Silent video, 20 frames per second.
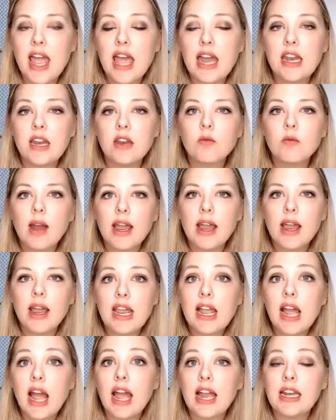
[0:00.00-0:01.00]
And in
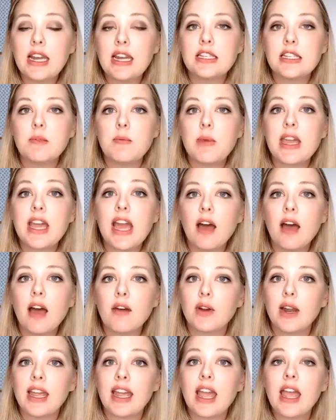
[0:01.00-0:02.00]
writing, I need to be
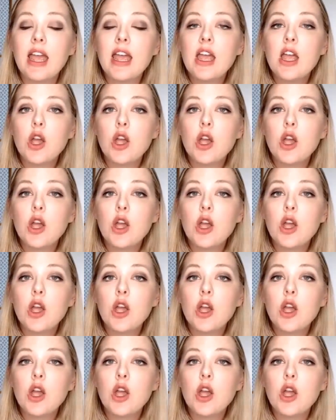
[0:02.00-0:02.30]
covering